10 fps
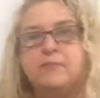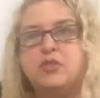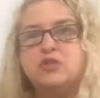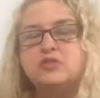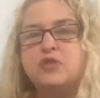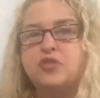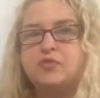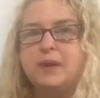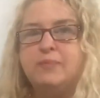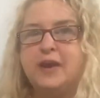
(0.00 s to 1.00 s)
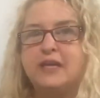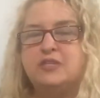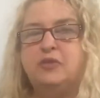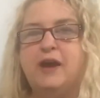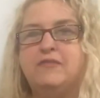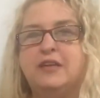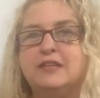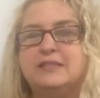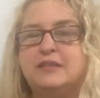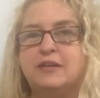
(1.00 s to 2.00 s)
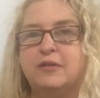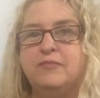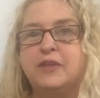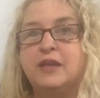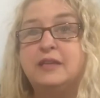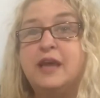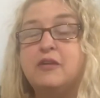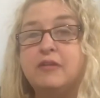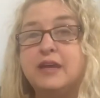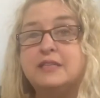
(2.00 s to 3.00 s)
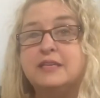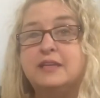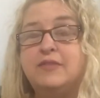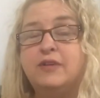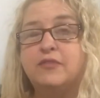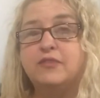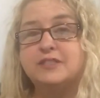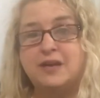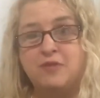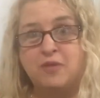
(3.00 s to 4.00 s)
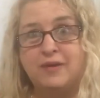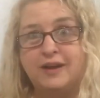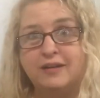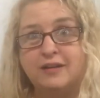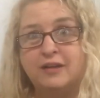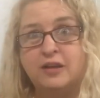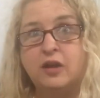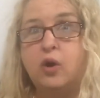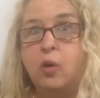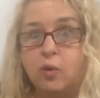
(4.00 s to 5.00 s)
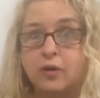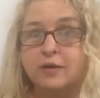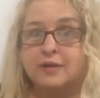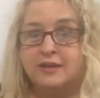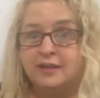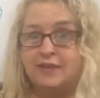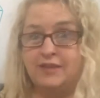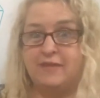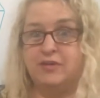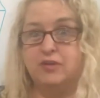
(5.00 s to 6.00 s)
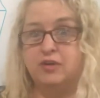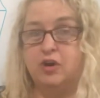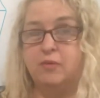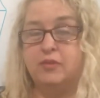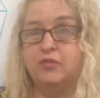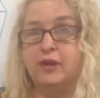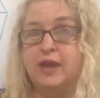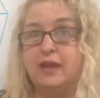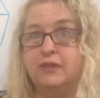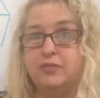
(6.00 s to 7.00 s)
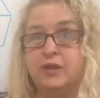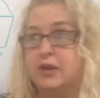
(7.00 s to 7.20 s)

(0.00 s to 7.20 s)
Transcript: But those are the 3 buckets you have to consider. Now granted, if you're a first-time home buyer, or if you haven't owned a home in 3